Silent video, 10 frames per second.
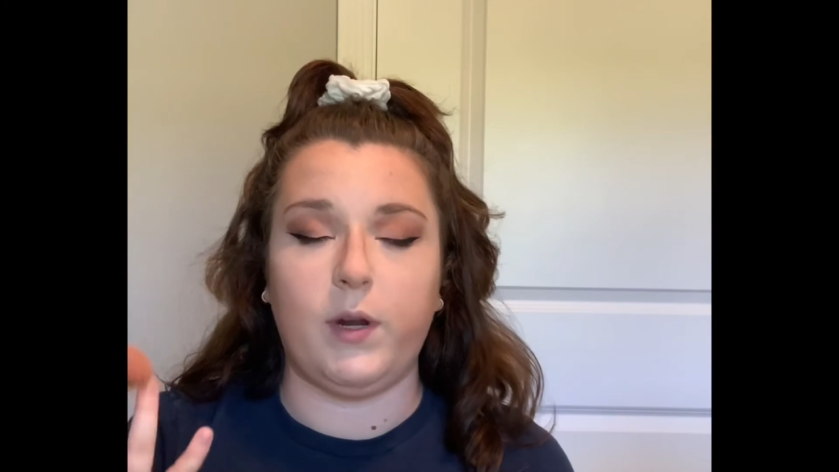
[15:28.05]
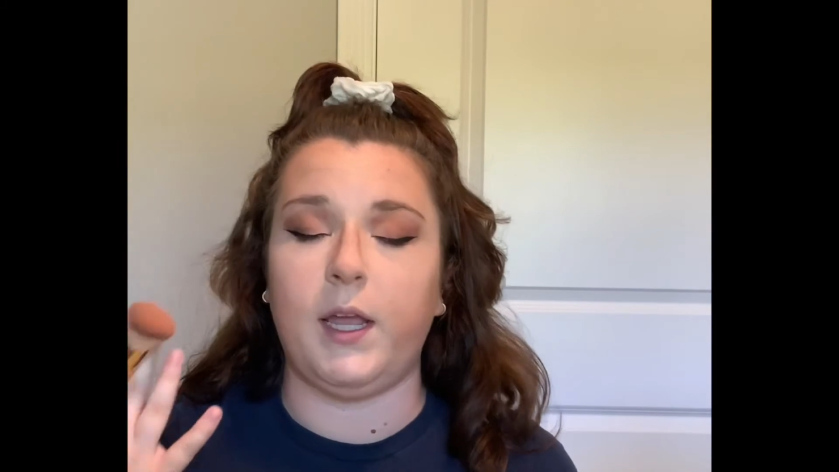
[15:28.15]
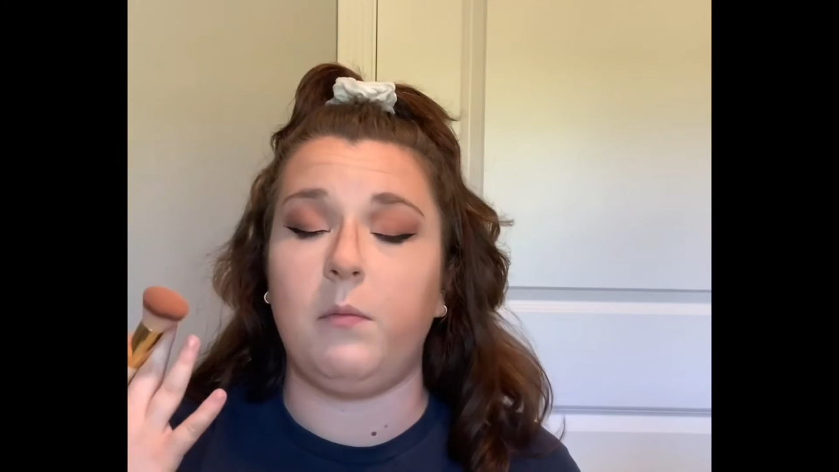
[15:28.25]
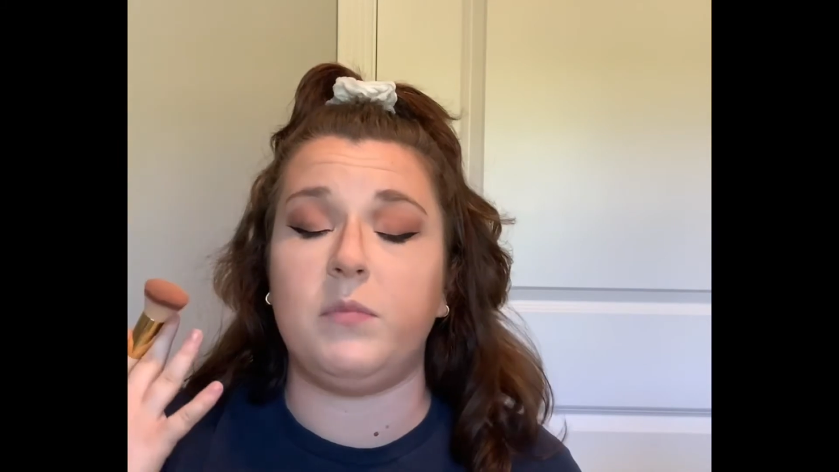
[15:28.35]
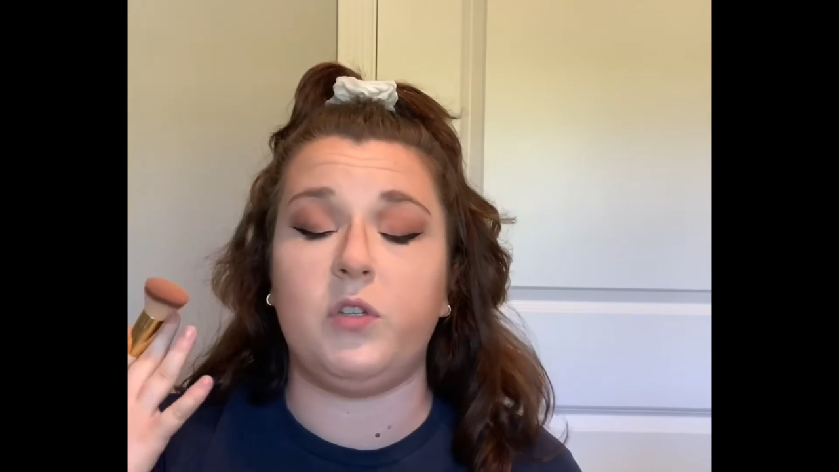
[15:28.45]
I
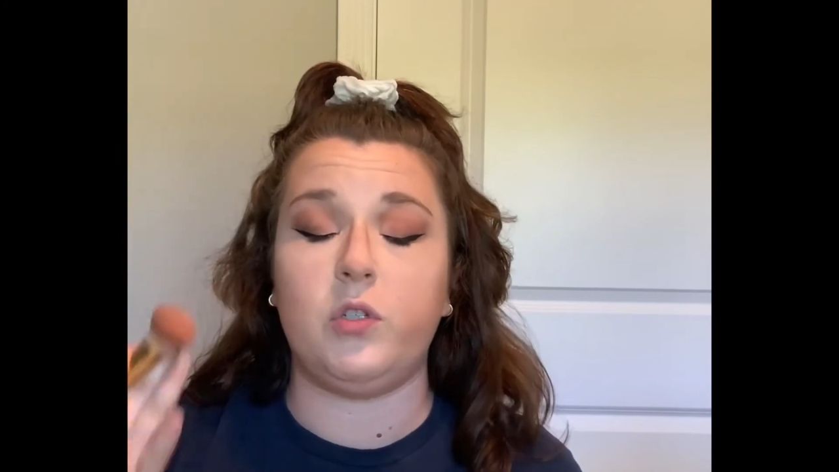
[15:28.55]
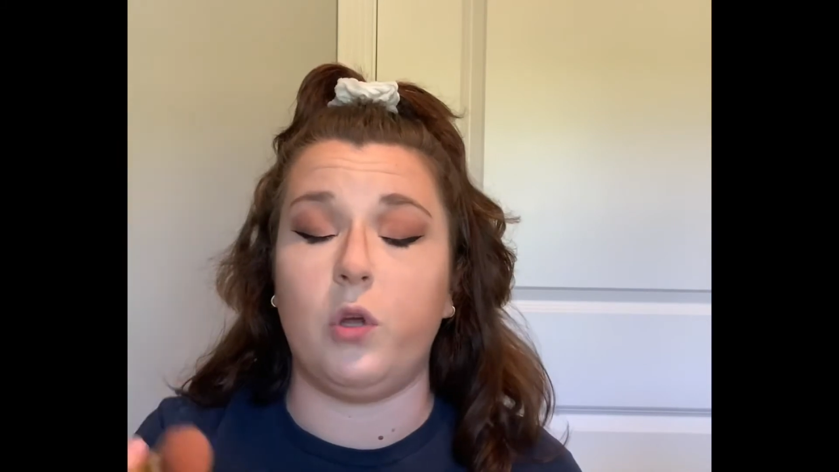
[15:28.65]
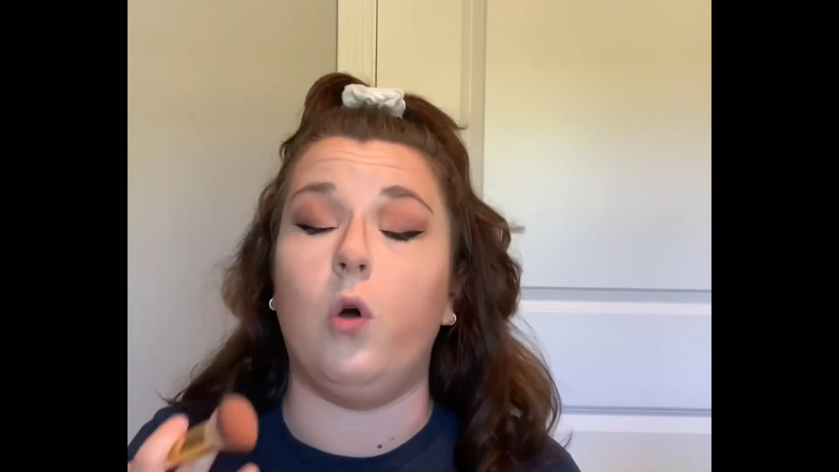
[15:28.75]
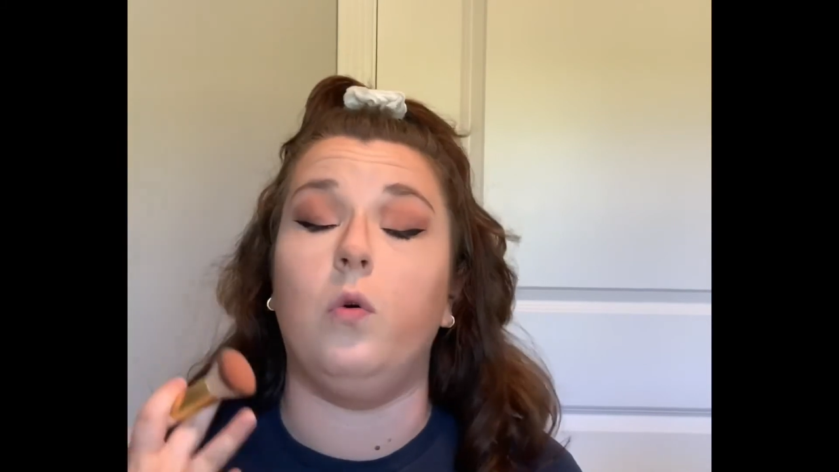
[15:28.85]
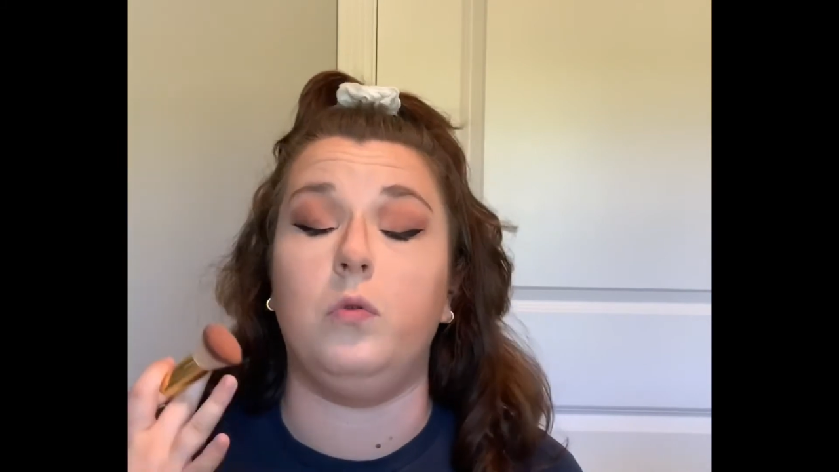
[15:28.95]
am
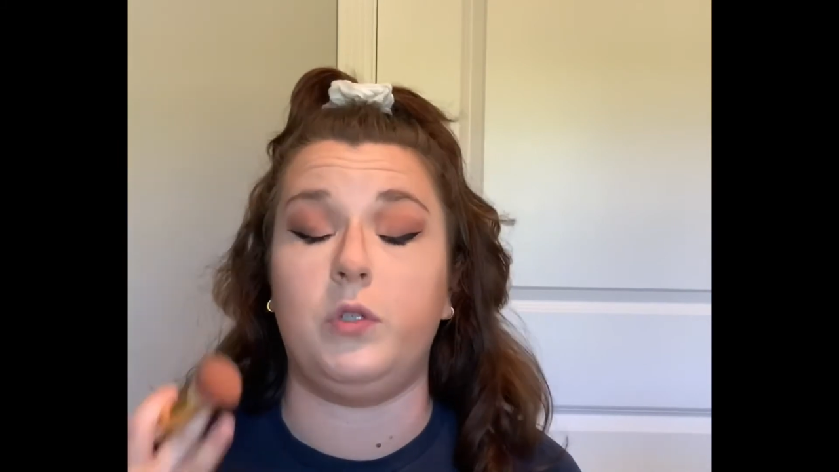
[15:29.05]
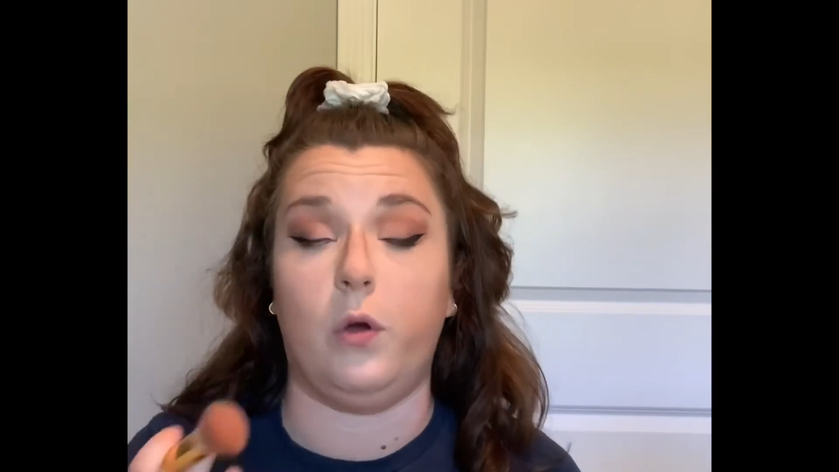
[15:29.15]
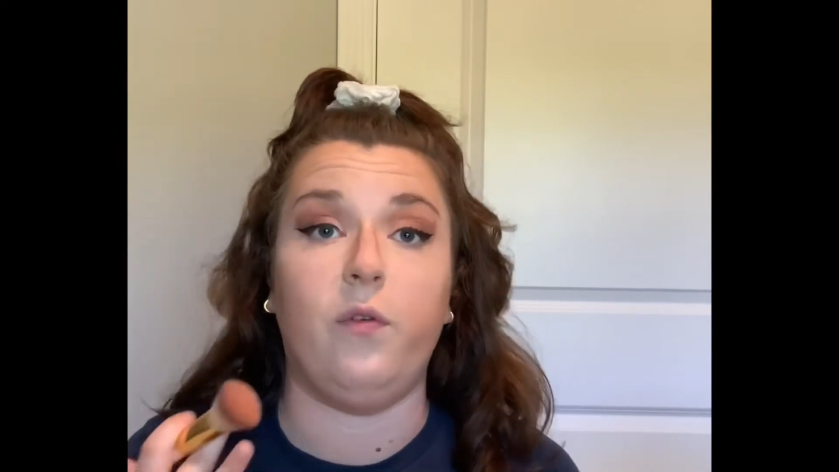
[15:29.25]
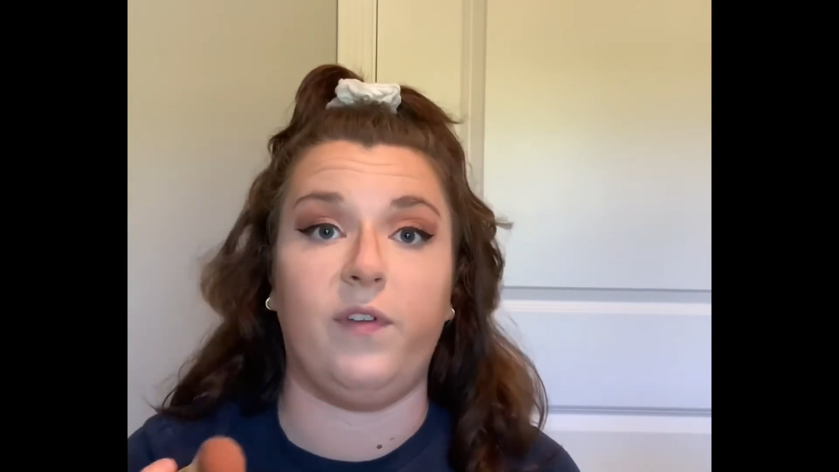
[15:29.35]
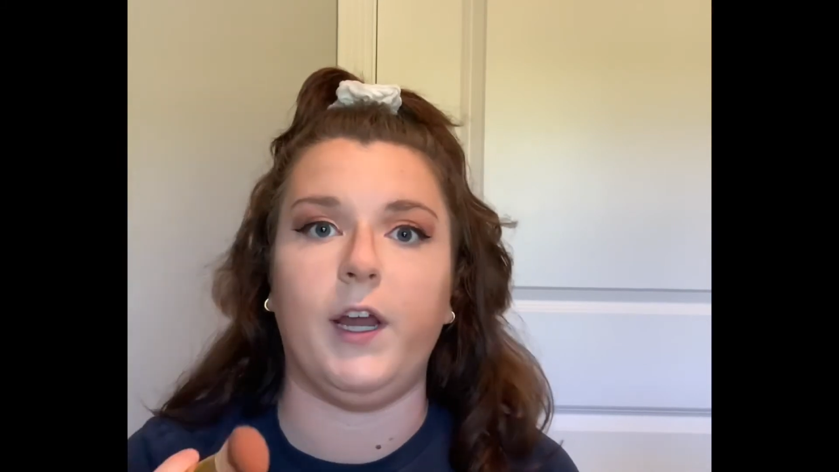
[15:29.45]
so
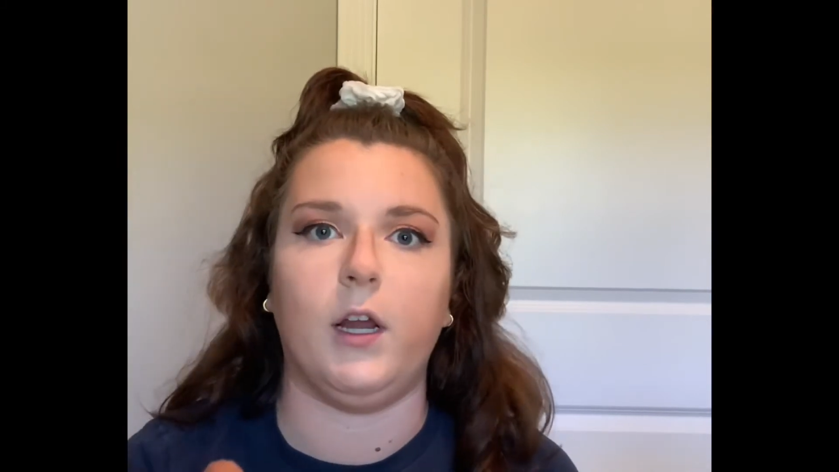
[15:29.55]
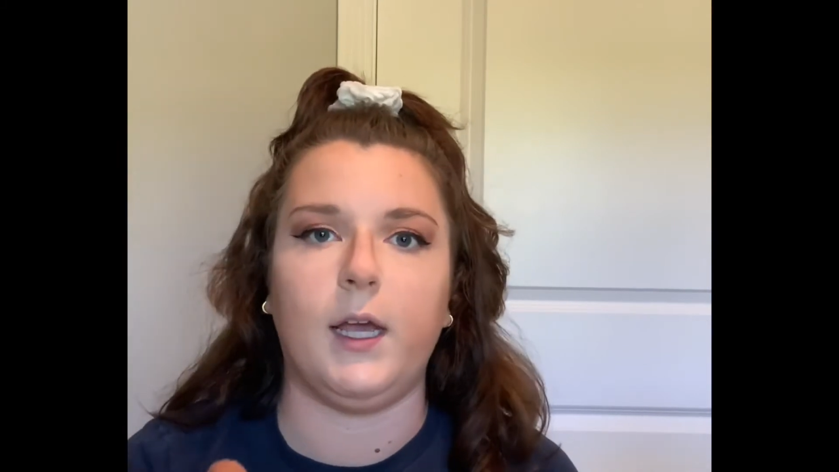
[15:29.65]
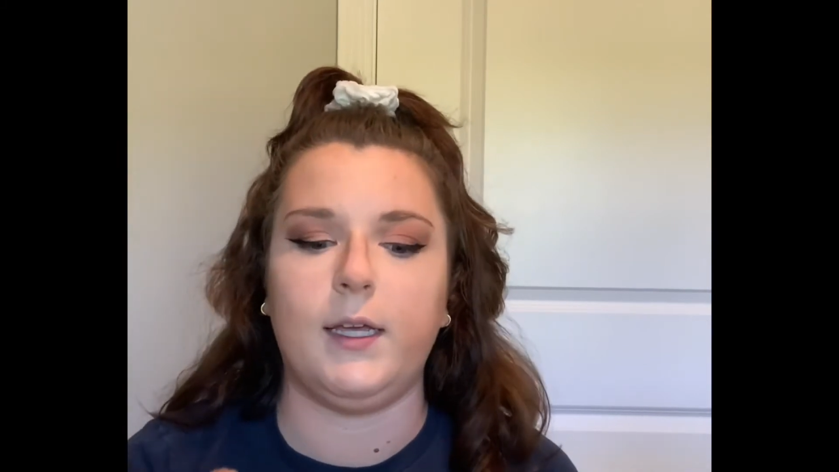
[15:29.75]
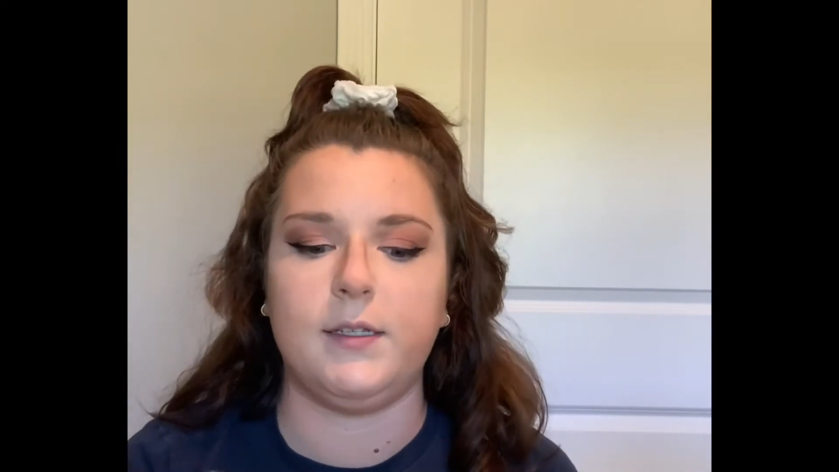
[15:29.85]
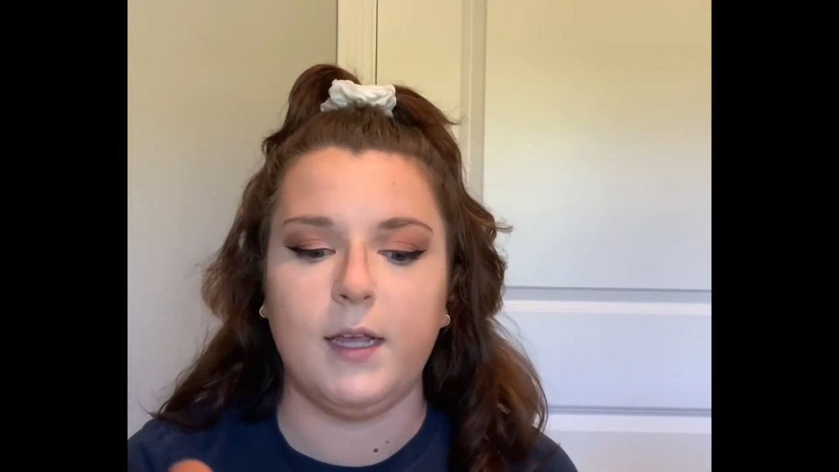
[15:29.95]
fair,
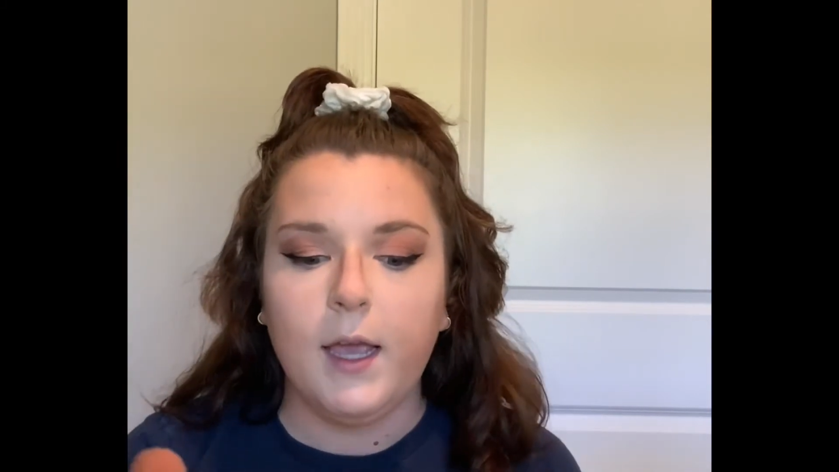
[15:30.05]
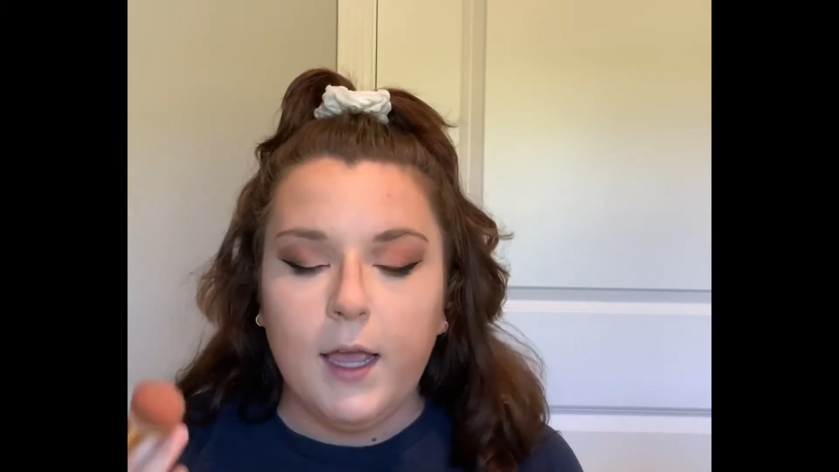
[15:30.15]
guys,